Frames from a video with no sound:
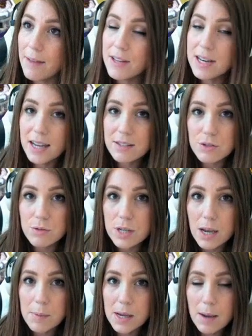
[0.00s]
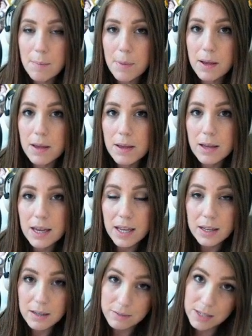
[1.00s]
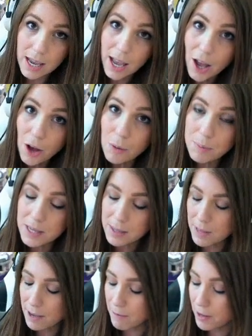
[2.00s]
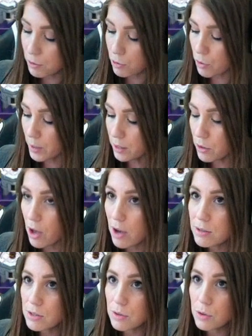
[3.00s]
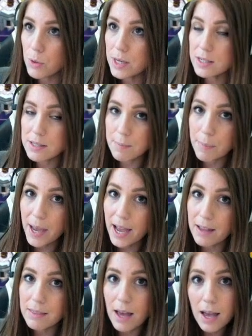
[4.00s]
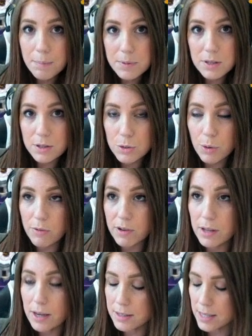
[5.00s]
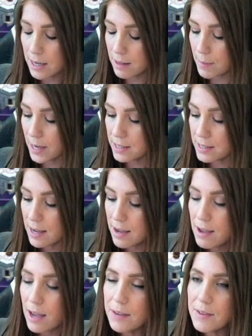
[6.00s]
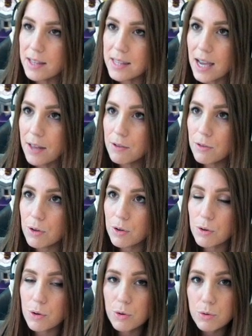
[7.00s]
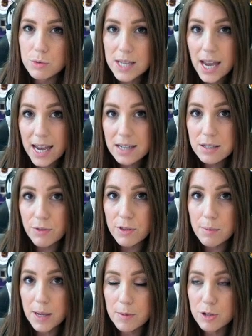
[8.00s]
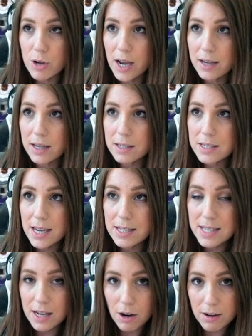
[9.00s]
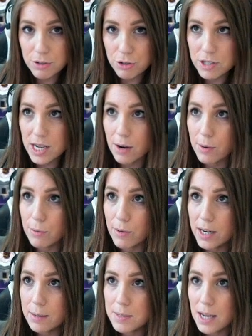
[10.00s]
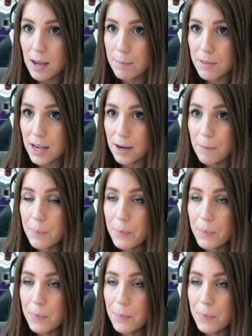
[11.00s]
the next loon coming up and to help keep that funnel going along so the queen doesn't path up to the twelve o'clock side of the base. I've got the other loon who tanks for the baby dragon, tanks that archer tower right up top there